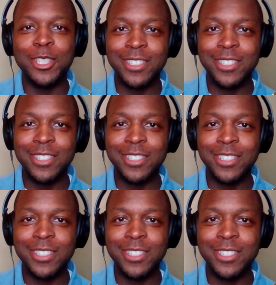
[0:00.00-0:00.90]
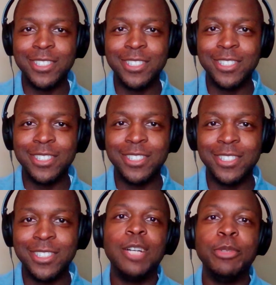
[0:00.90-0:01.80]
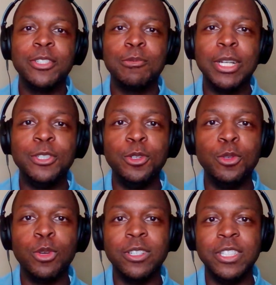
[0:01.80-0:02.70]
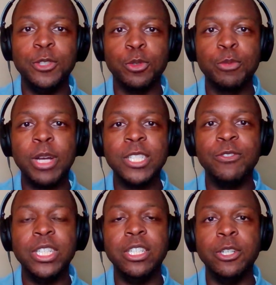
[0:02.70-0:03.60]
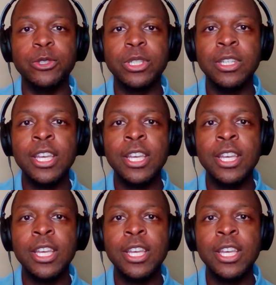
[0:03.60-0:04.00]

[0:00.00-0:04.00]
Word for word: to catch up on comments by doing one of these response videos.